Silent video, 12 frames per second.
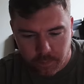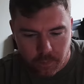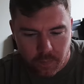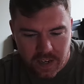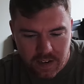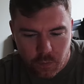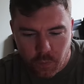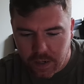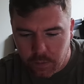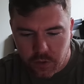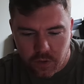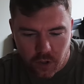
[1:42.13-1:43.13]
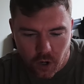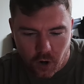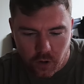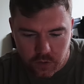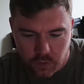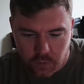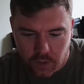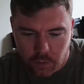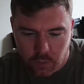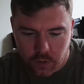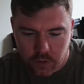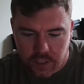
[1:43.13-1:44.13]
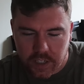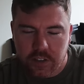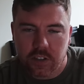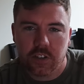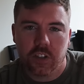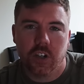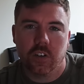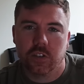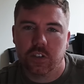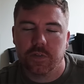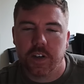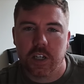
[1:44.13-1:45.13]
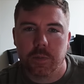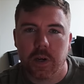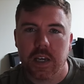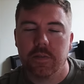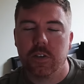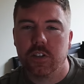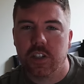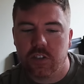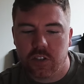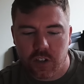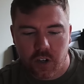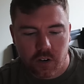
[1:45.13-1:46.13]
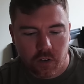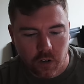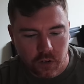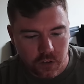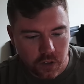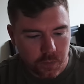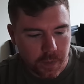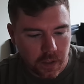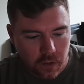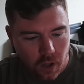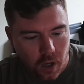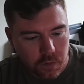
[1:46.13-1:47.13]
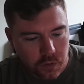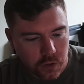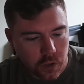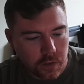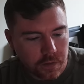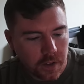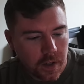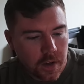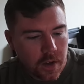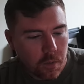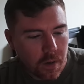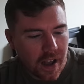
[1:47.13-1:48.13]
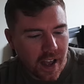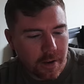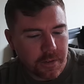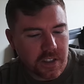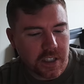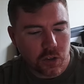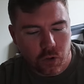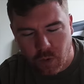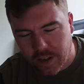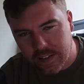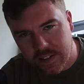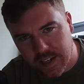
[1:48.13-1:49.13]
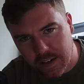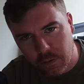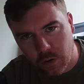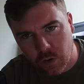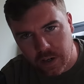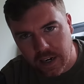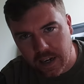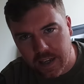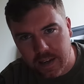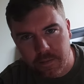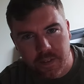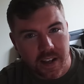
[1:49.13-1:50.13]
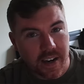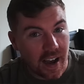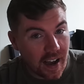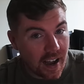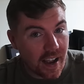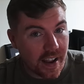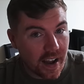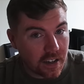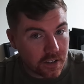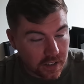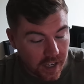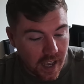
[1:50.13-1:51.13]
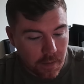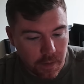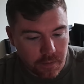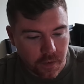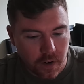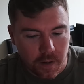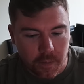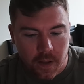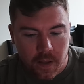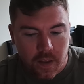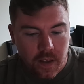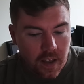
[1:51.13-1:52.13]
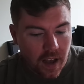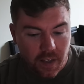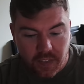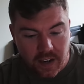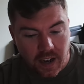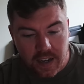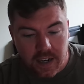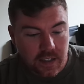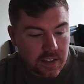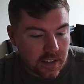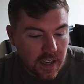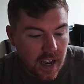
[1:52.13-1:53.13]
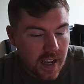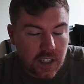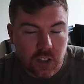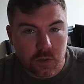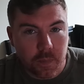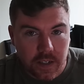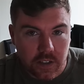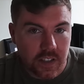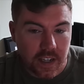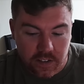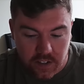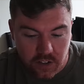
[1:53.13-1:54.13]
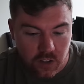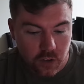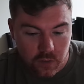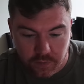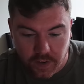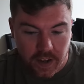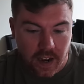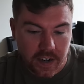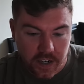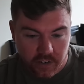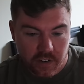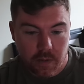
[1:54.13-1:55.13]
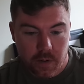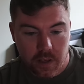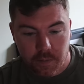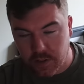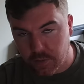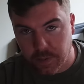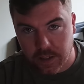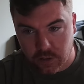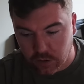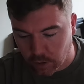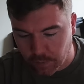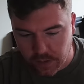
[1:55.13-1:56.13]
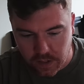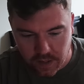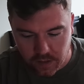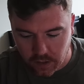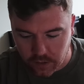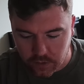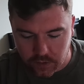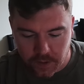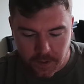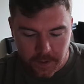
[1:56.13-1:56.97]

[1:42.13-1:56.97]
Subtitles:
Even when he was at the Euros, I was going to say since the Euros has finished, but even since the Euros, there's been a lot of stuff where FC 20 were looking at him, then Ajax came in for him. I think Ajax just makes sense. It's a good fit. I agree with him. It's the biggest club in the Netherlands.